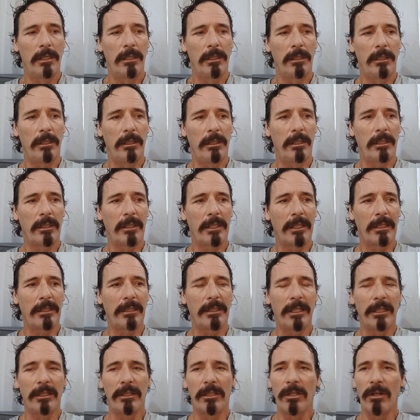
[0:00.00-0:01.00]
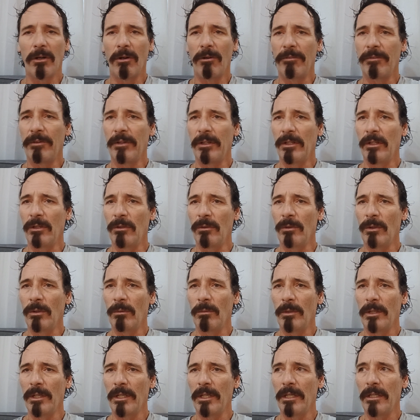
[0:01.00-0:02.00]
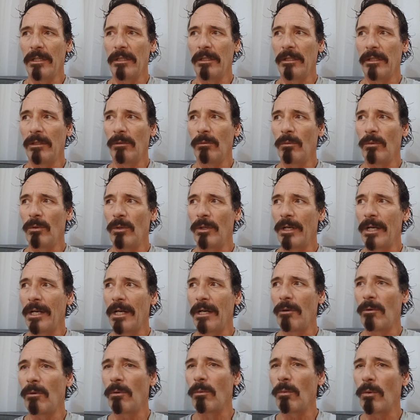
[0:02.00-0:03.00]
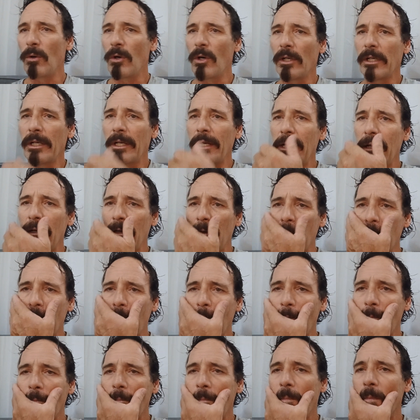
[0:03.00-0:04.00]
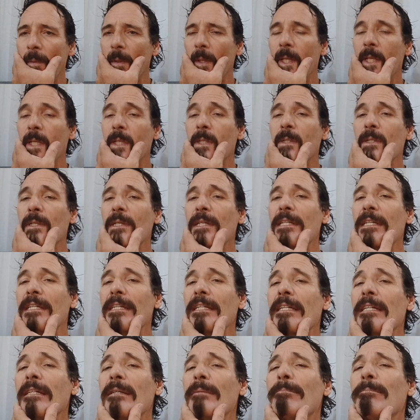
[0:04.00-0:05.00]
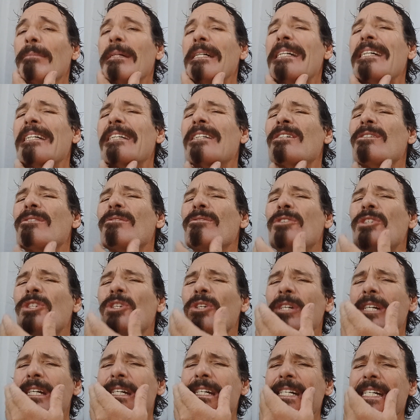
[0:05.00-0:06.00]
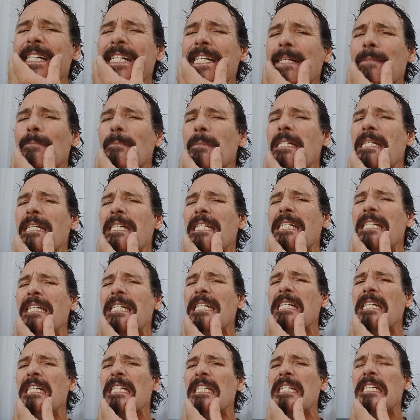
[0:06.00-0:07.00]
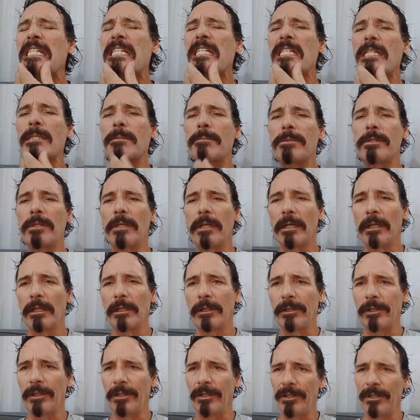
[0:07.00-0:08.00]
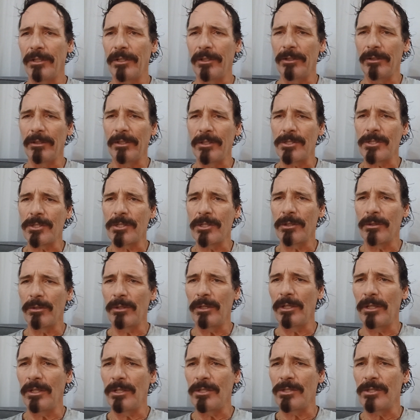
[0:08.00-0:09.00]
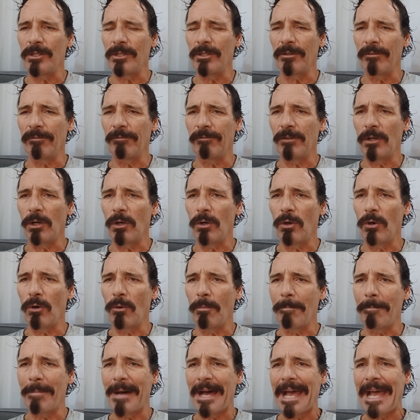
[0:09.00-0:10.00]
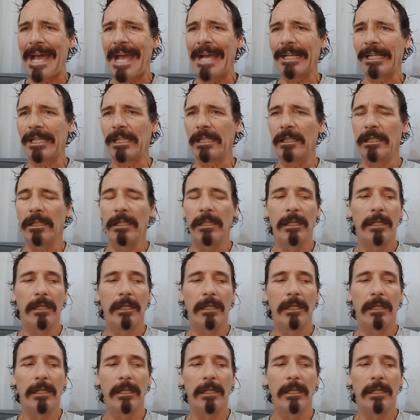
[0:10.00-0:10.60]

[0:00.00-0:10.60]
Yeah, got that coffee going. Went out and did a 1 hour workout. Trying to get back on track, man. Because I'm telling you, dude, it's so easy to fall back.